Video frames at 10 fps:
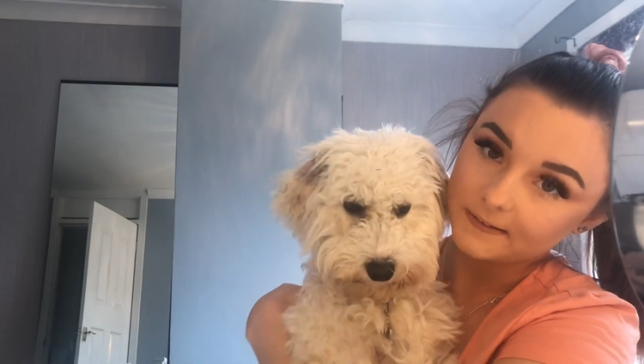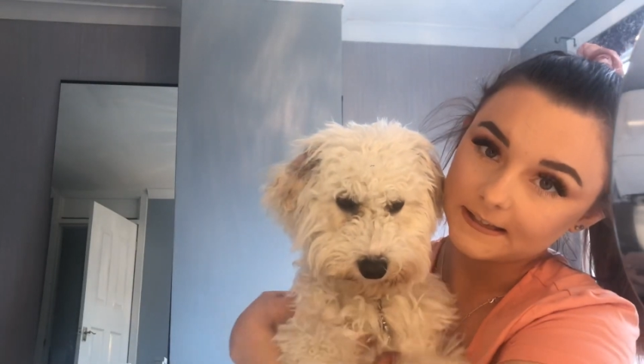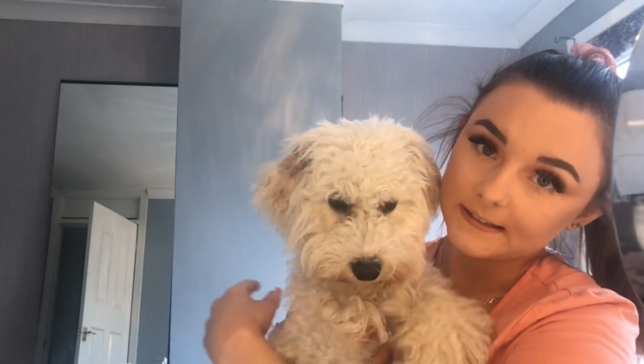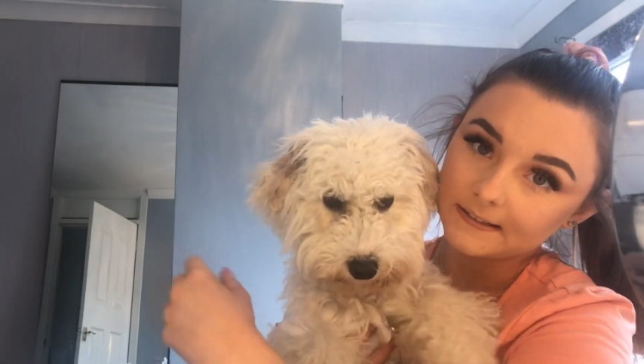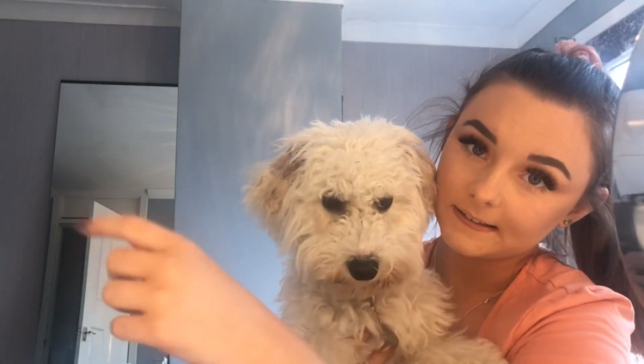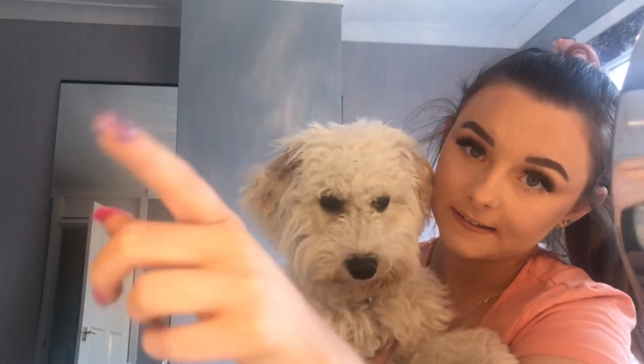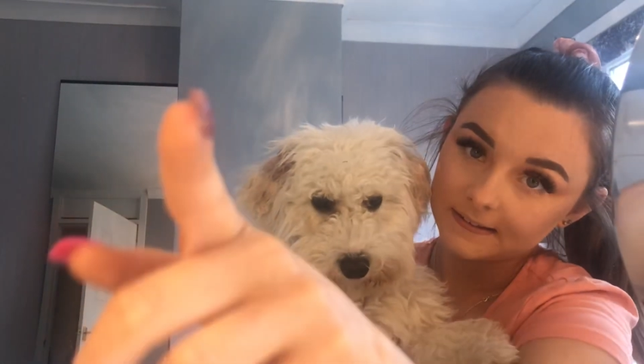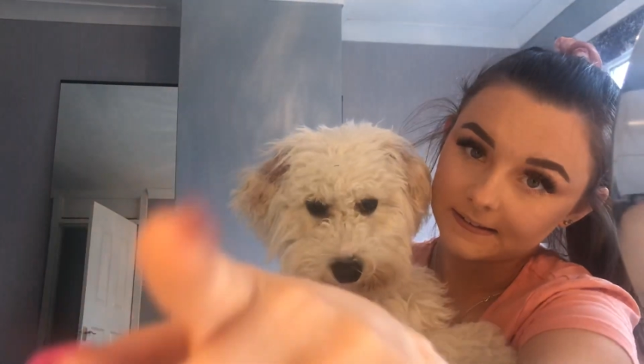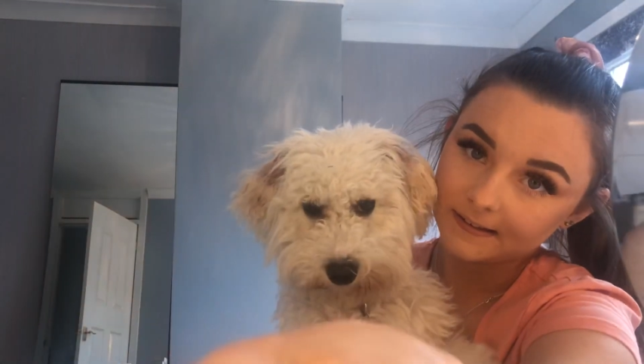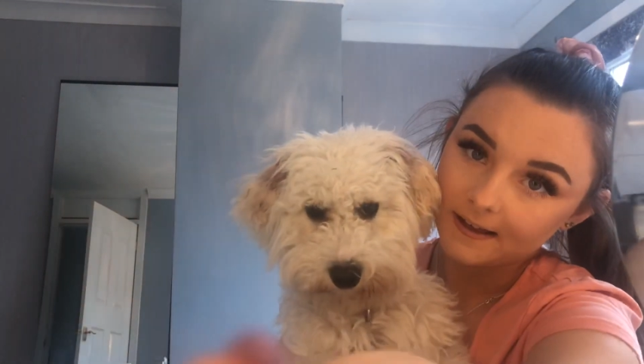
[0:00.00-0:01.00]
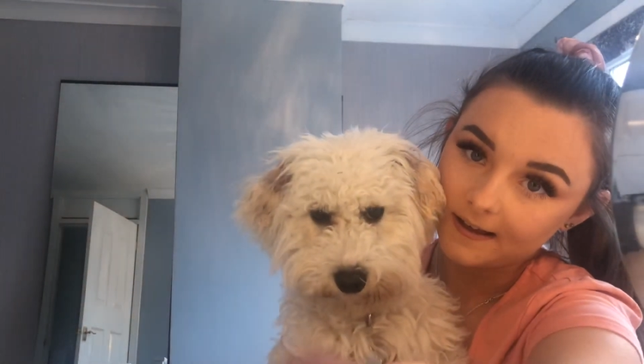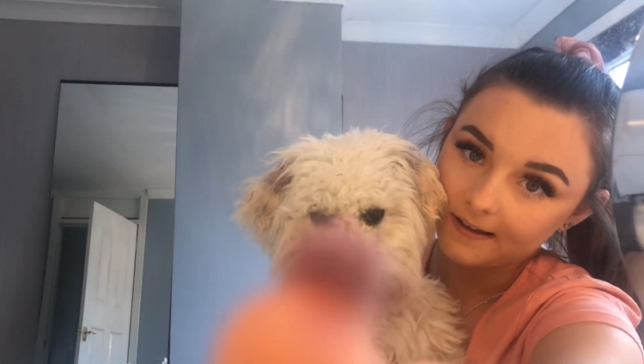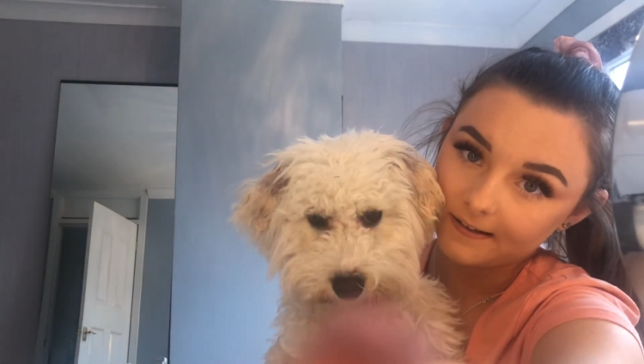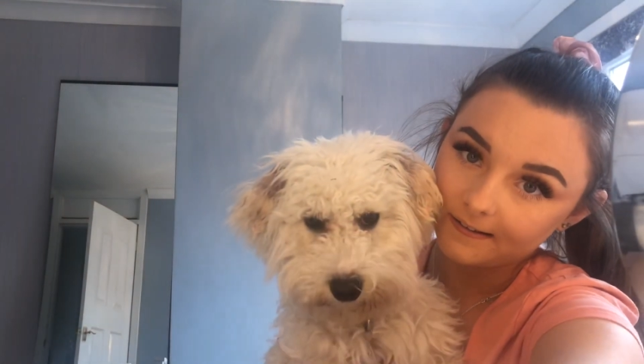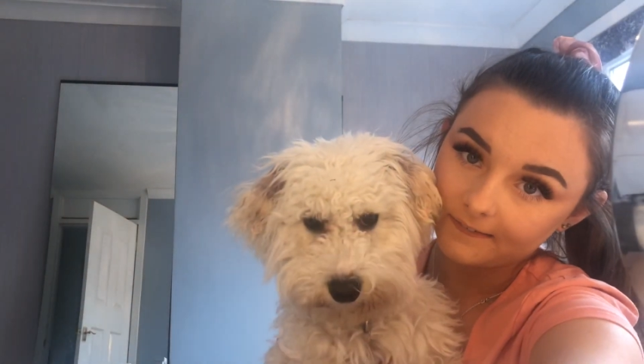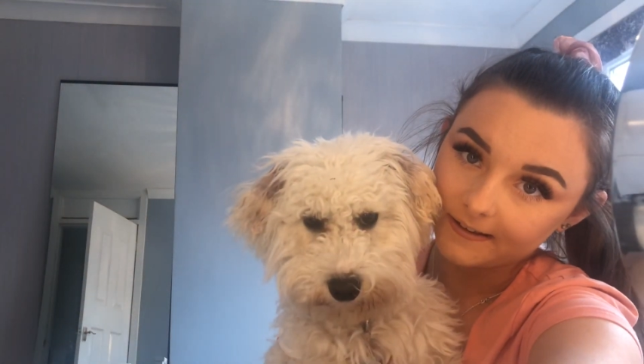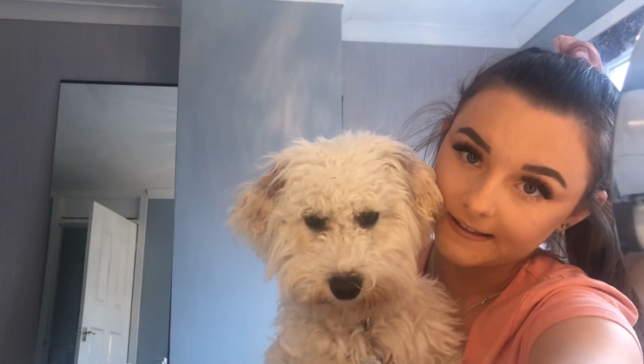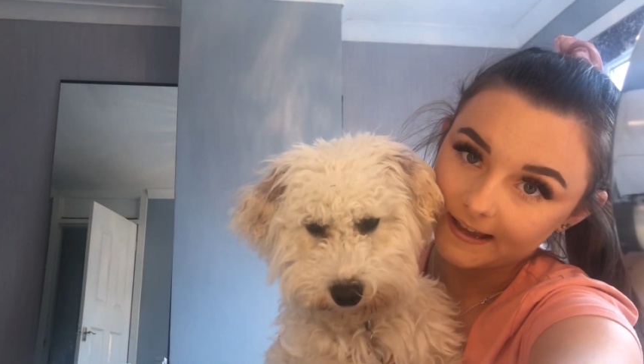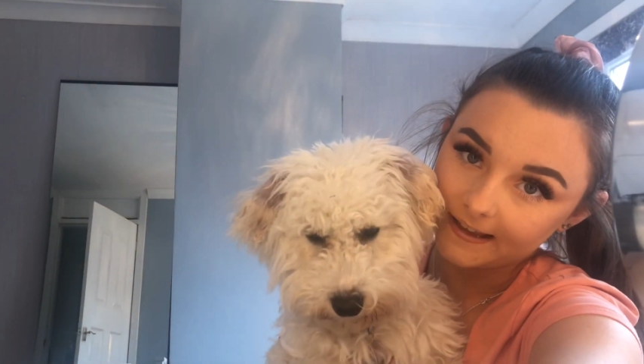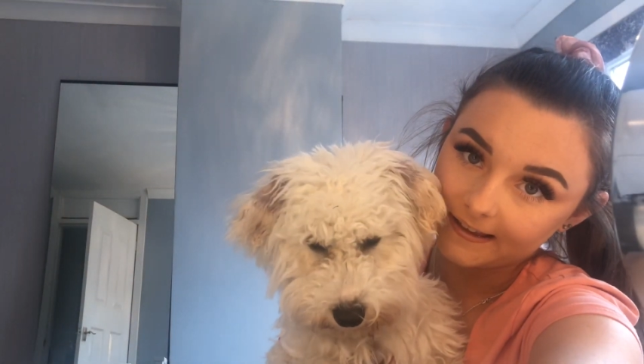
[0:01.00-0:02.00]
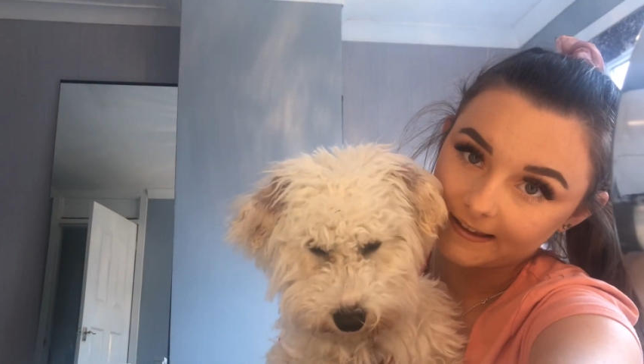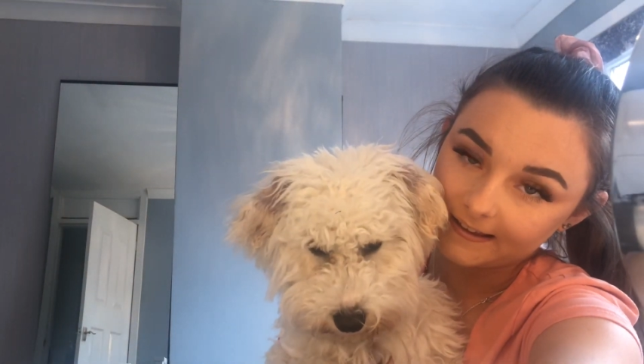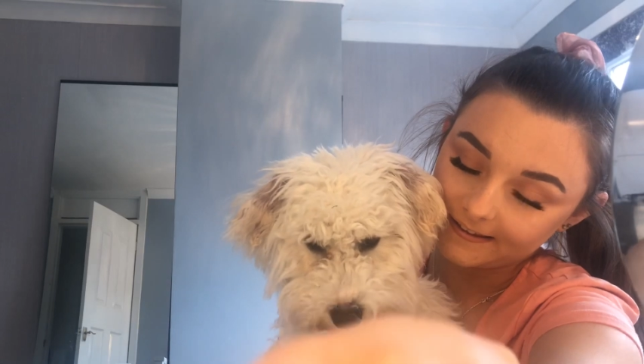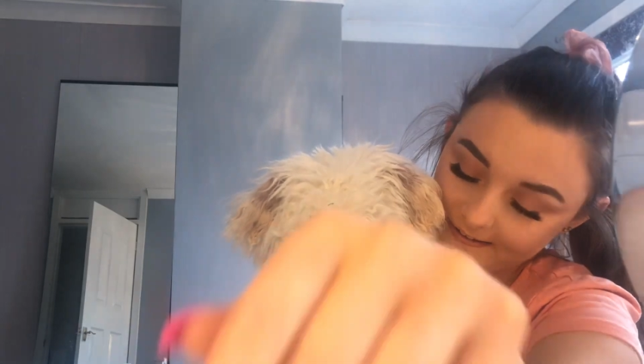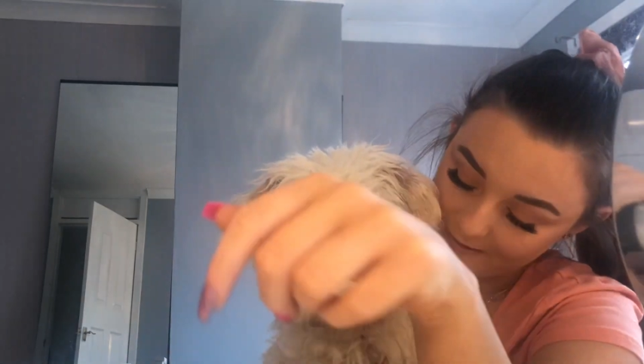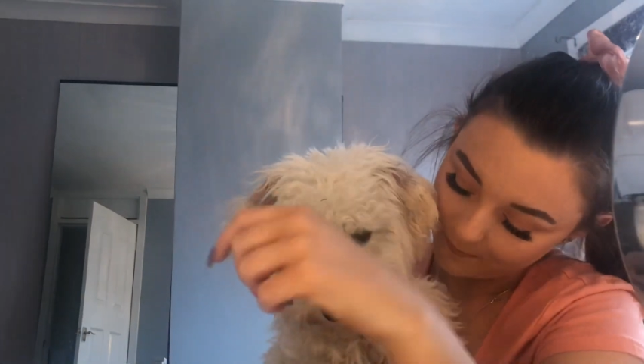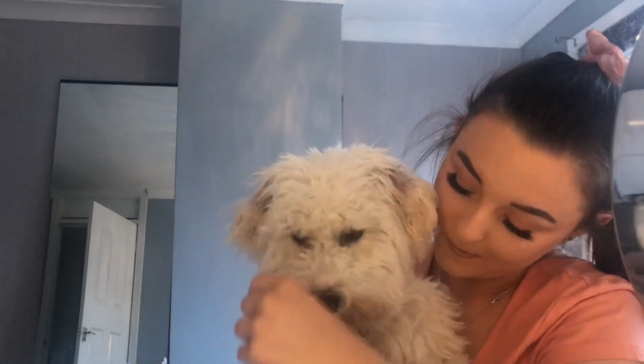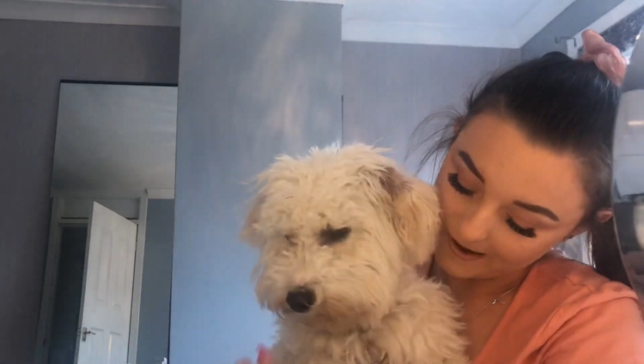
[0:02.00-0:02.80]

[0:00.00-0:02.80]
this? What is it? Oh, wow.